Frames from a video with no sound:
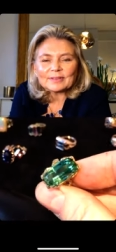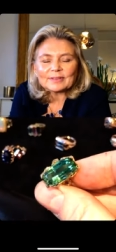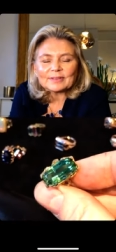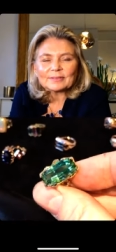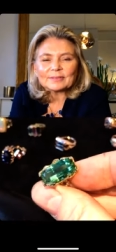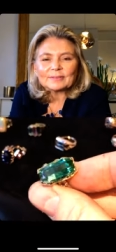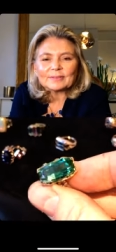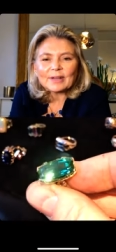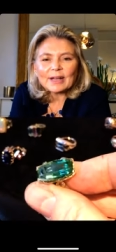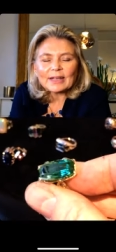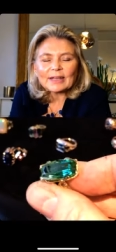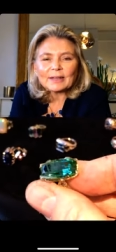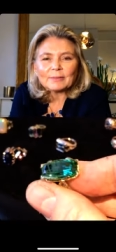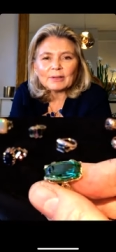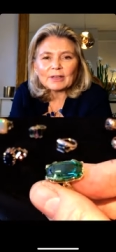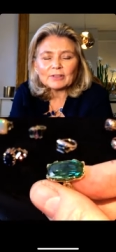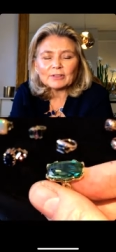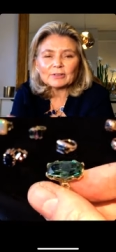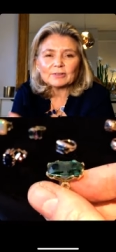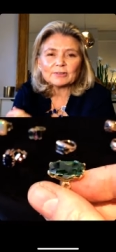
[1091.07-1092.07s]
Right.
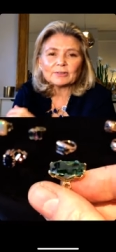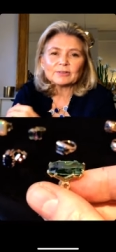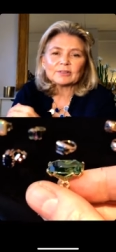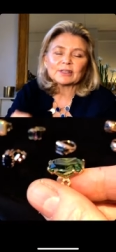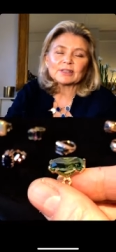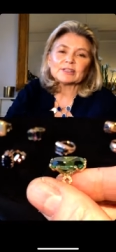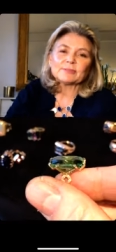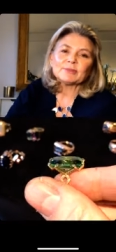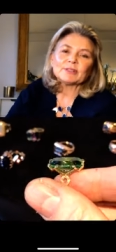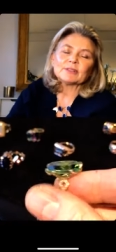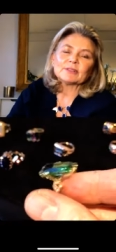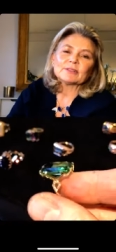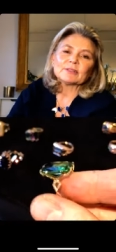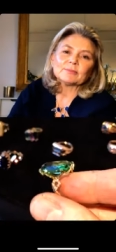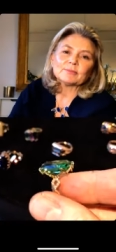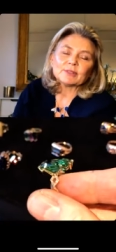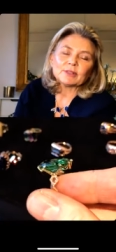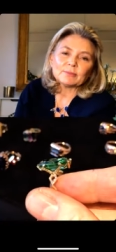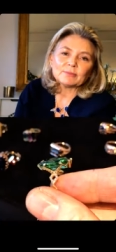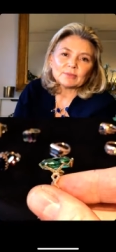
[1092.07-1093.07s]
And you said to me that
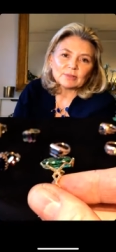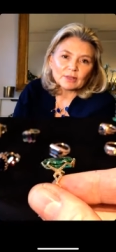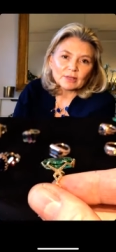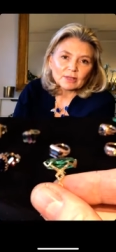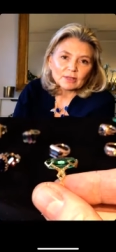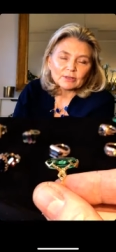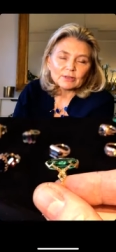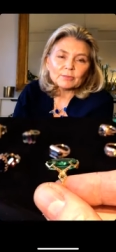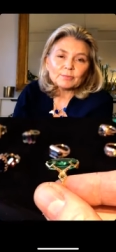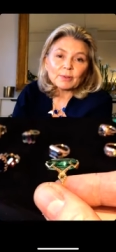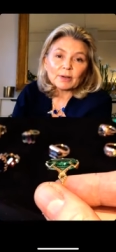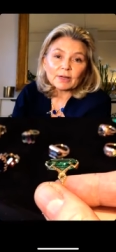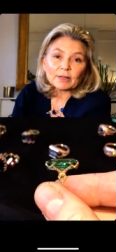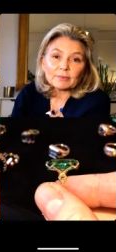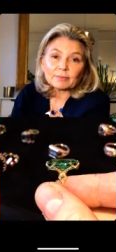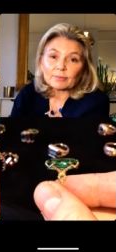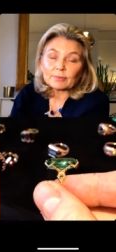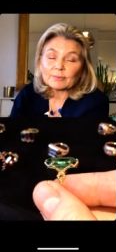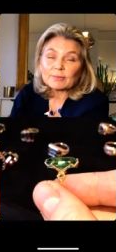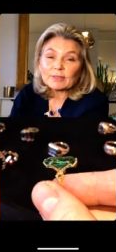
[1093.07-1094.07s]
sometimes you buy
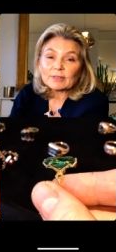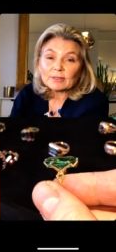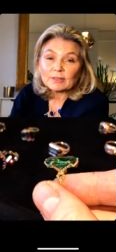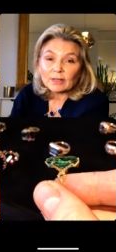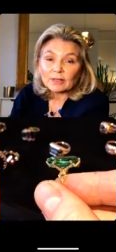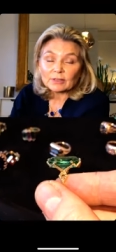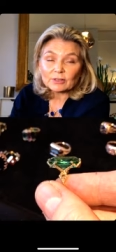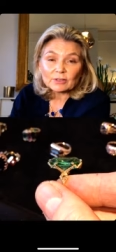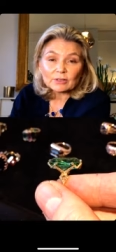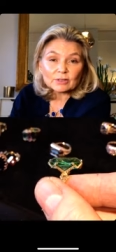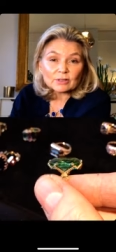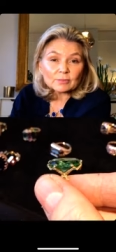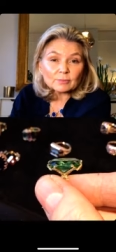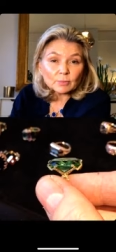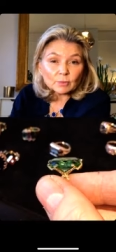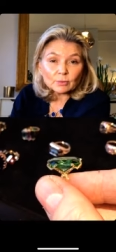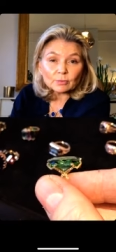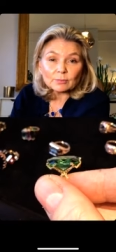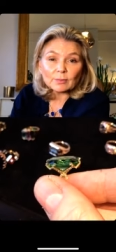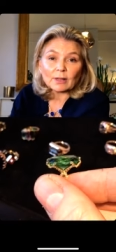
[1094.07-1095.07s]
from such
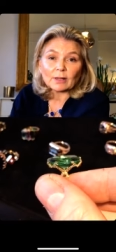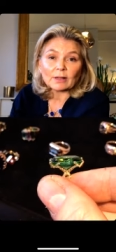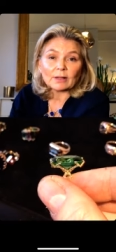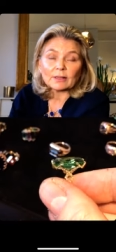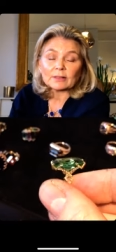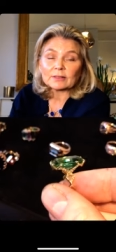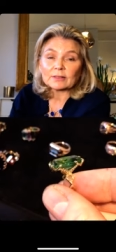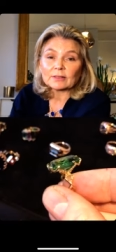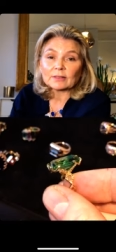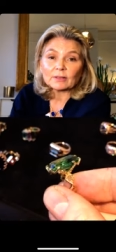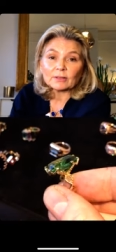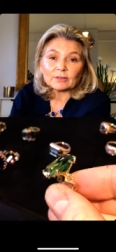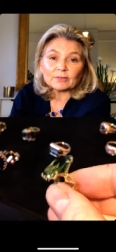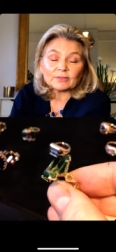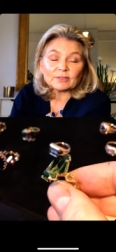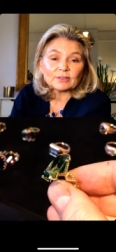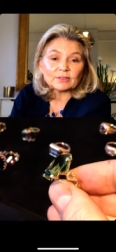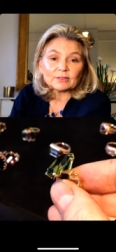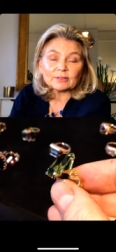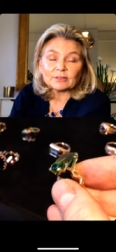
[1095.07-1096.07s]
small mines that
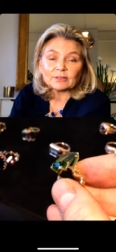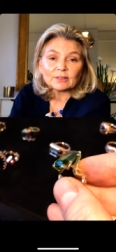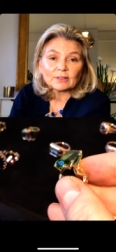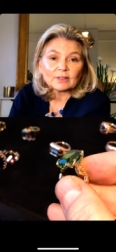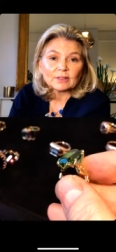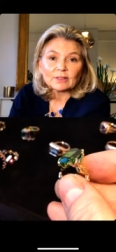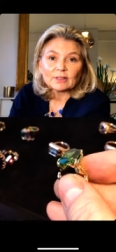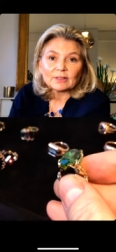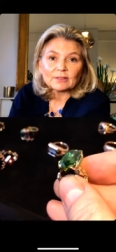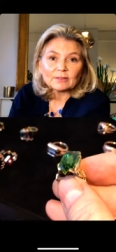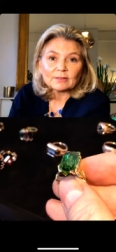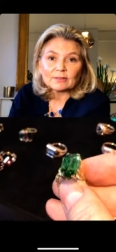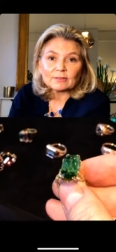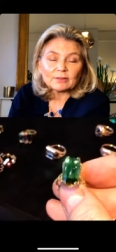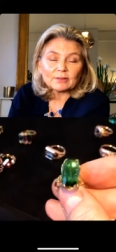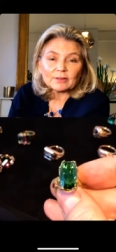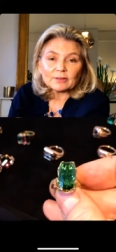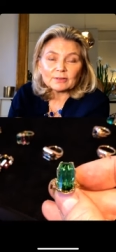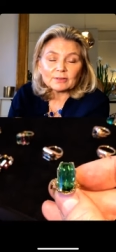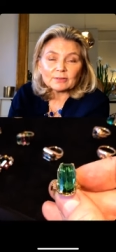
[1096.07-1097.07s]
often, you
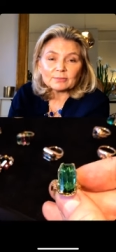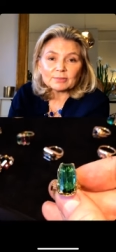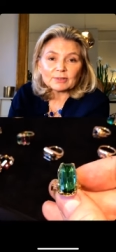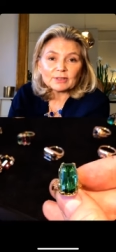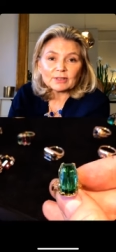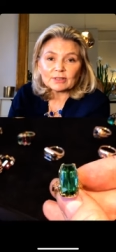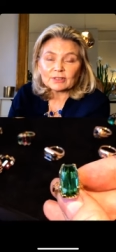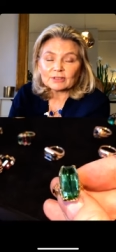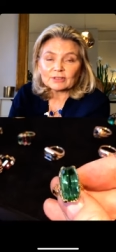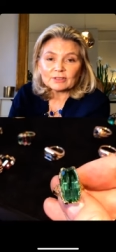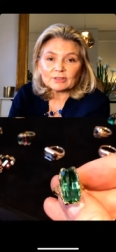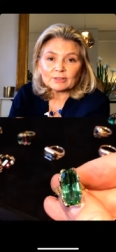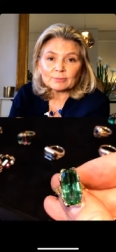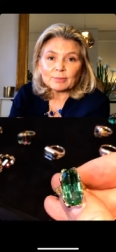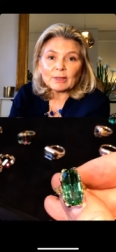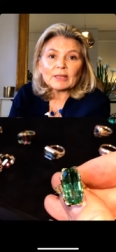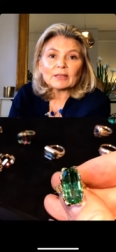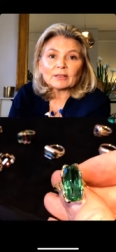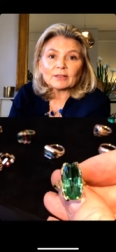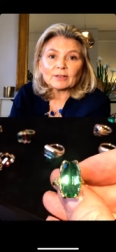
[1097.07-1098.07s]
know, the production has
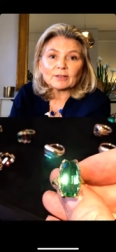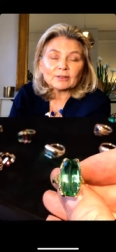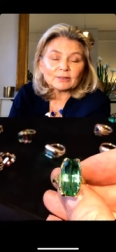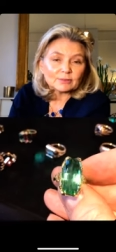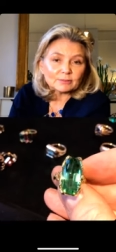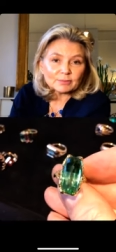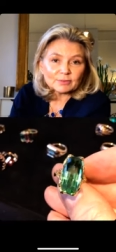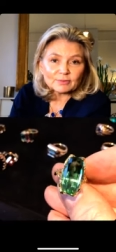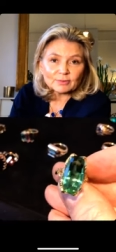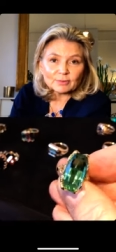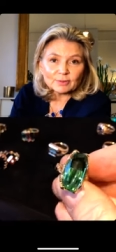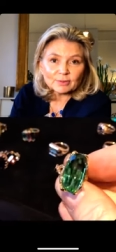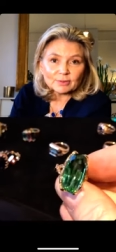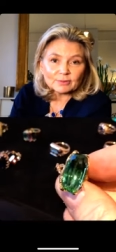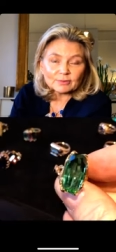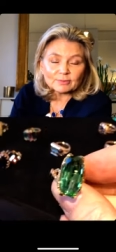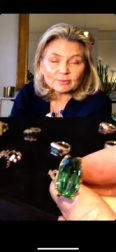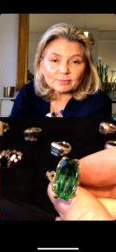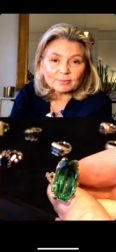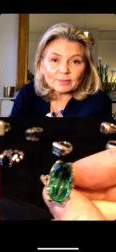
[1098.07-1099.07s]
been and gone before
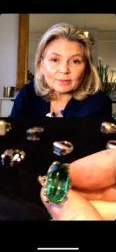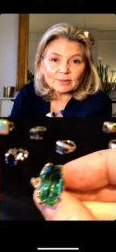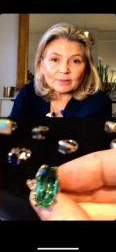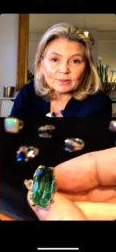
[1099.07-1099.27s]
you've, you know.